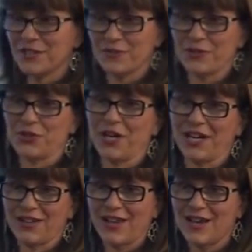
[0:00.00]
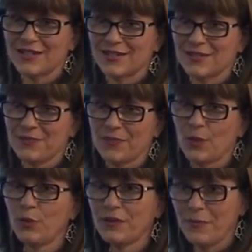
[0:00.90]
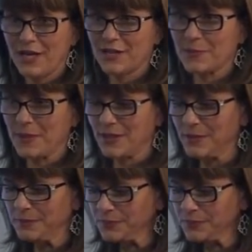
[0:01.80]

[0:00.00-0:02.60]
interval training class with my husband,